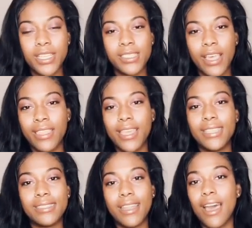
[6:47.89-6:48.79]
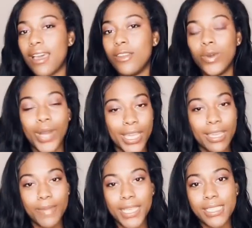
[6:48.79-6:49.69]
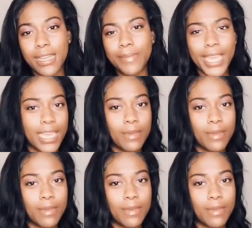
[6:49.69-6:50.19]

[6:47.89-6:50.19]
because like that's not who i am that's not my